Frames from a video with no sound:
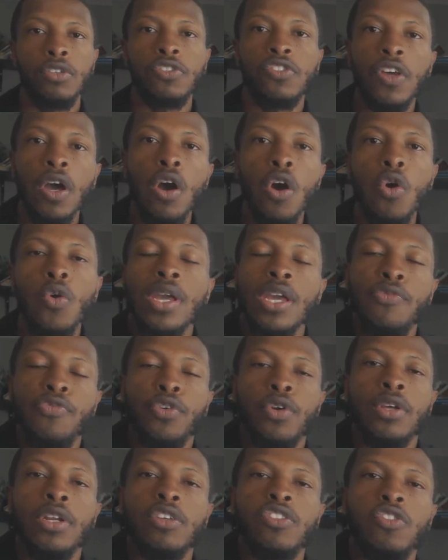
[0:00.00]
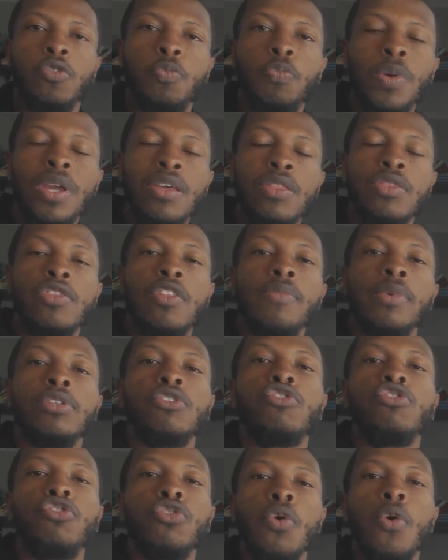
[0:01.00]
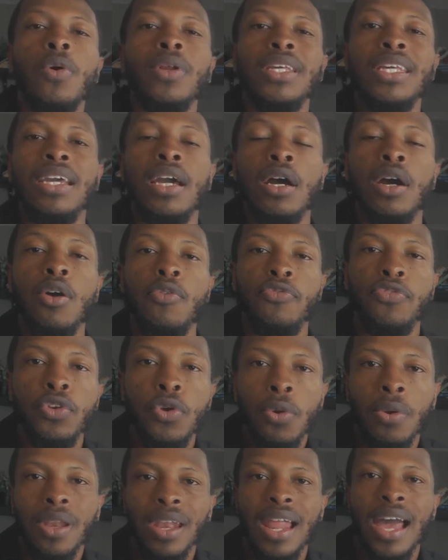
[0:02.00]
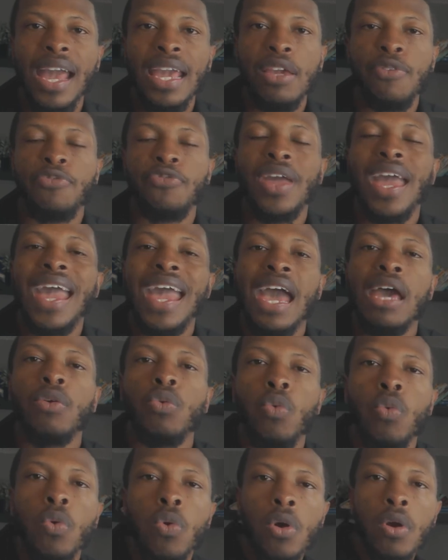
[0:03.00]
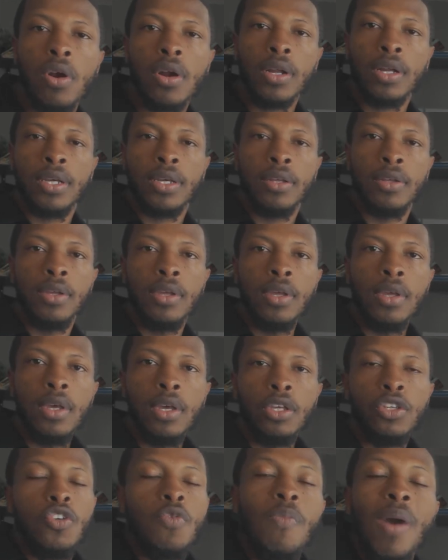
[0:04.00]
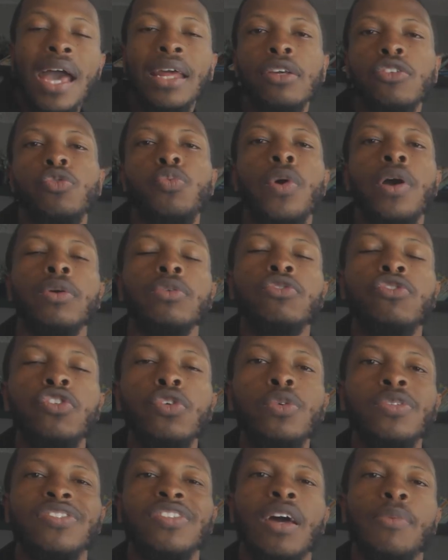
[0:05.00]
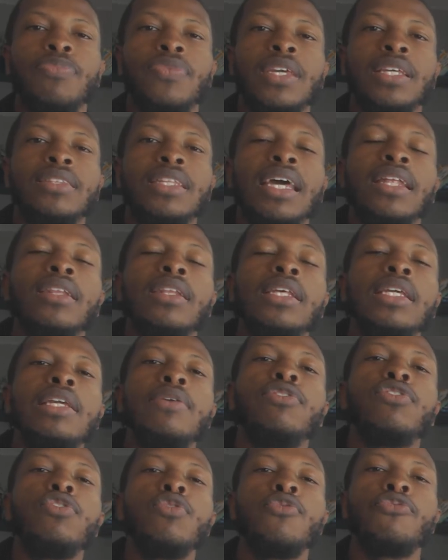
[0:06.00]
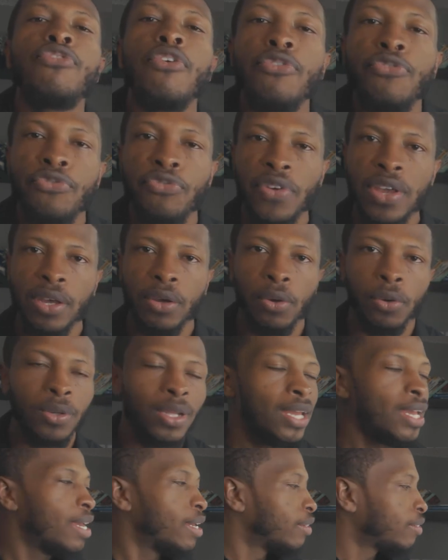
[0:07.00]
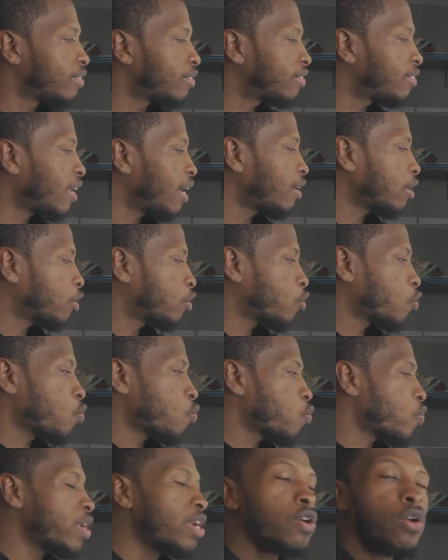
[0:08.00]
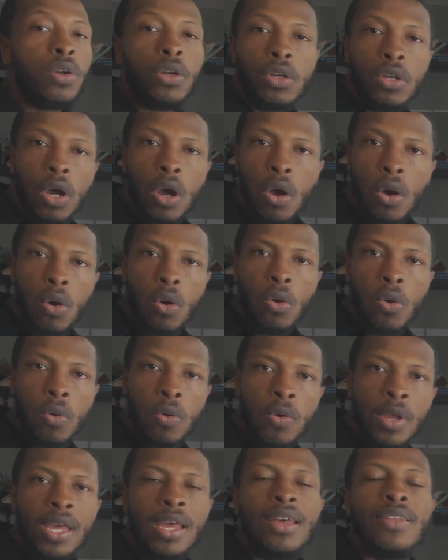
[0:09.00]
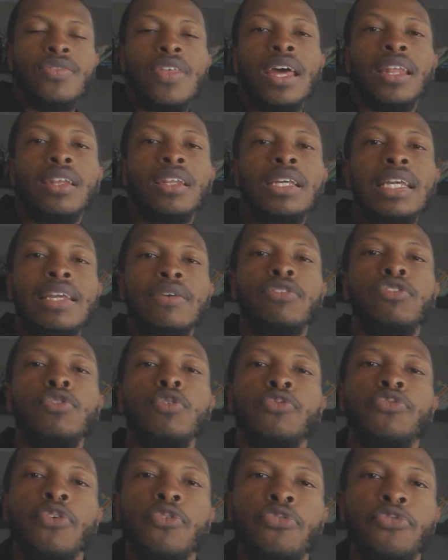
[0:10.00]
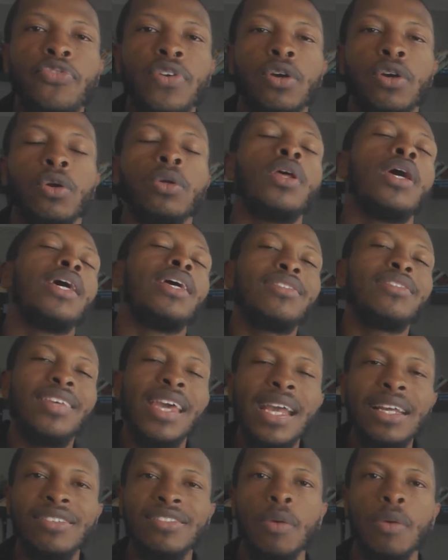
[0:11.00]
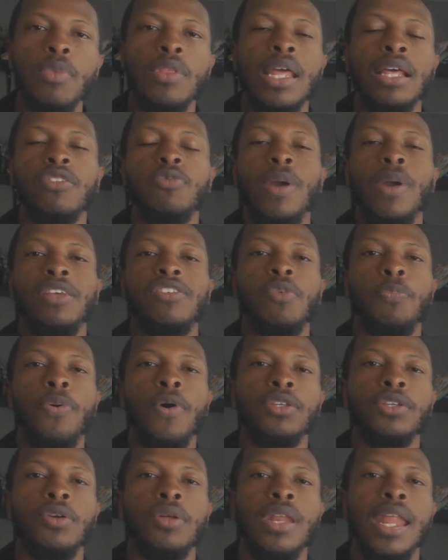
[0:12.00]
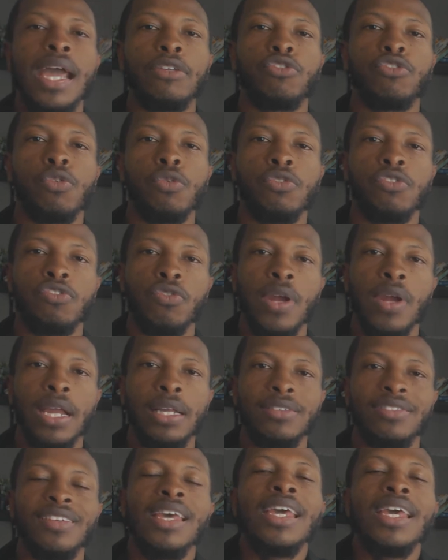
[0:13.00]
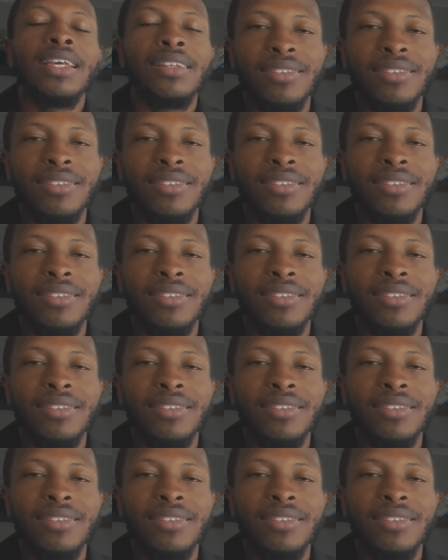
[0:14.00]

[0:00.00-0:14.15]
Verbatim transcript: So, if you're going to spend the majority of your life at work, you might as well do something that leaves you fulfilled. Set a career goal that leaves you fulfilled. Take something that's based upon your natural strengths.